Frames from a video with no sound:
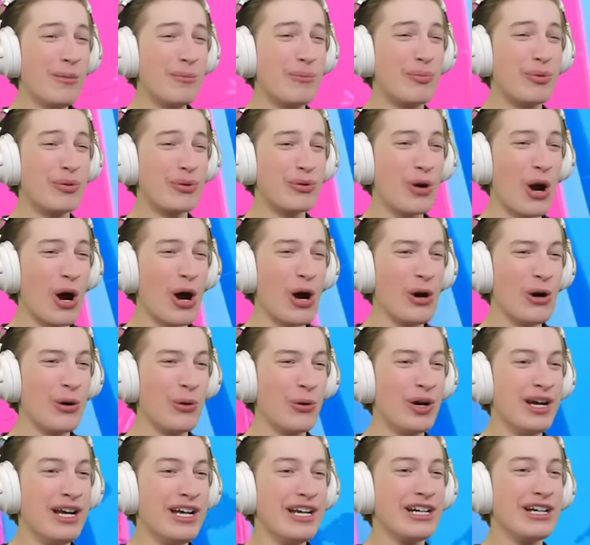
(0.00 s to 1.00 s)

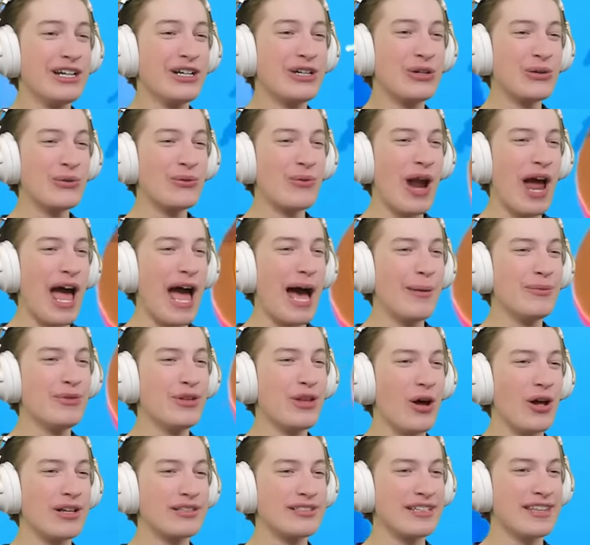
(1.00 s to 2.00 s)
Bro,
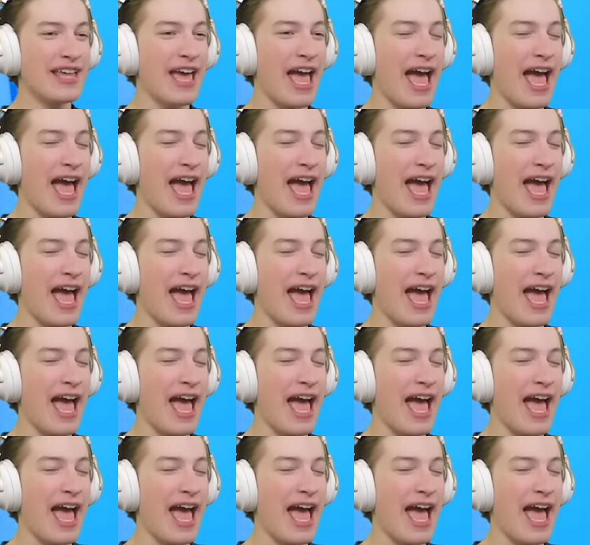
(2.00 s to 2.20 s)
grabbed onto the